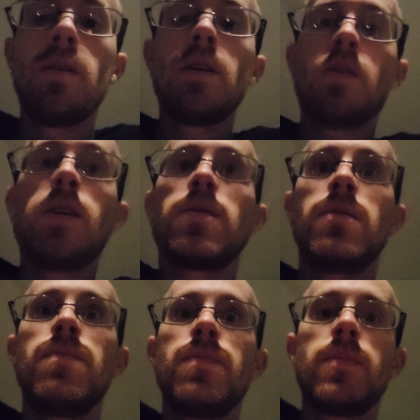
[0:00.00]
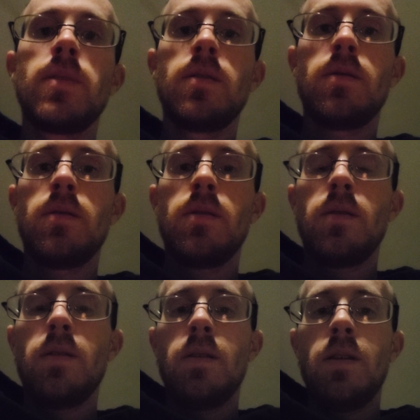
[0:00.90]
Crazy.
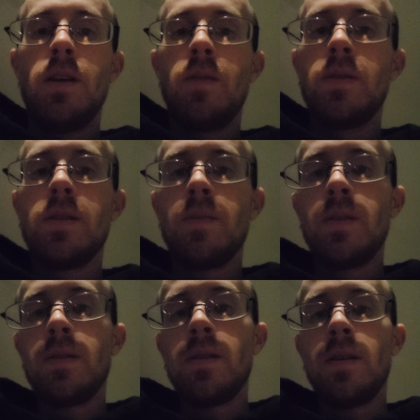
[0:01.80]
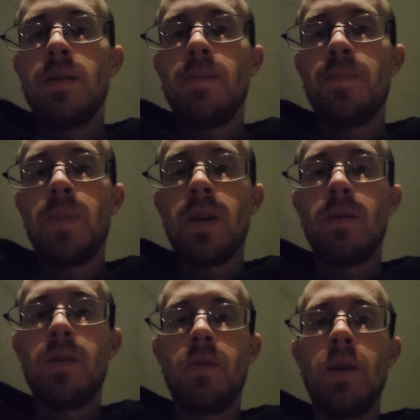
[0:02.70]
Anyways, that being said, I don't
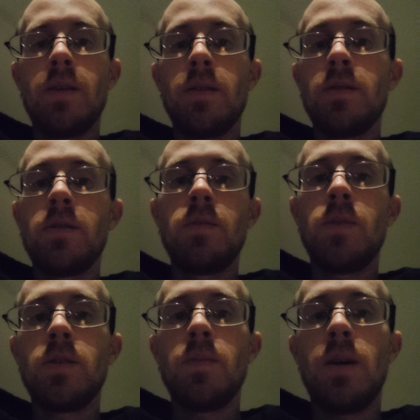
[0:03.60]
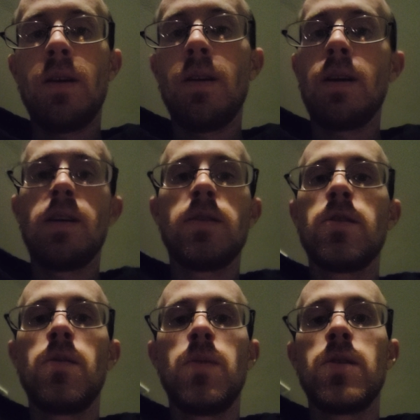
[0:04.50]
want to rant on too much about it. I got
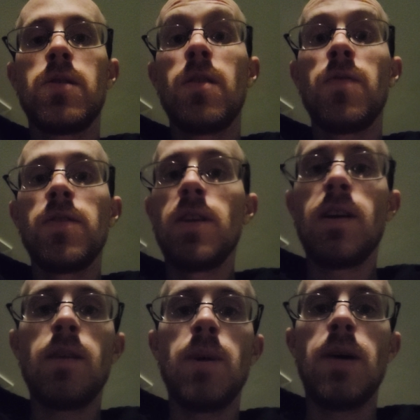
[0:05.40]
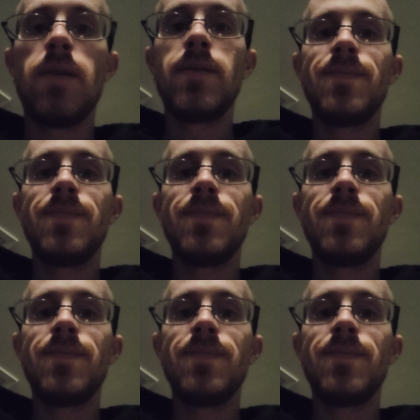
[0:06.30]
so much stuff to talk about.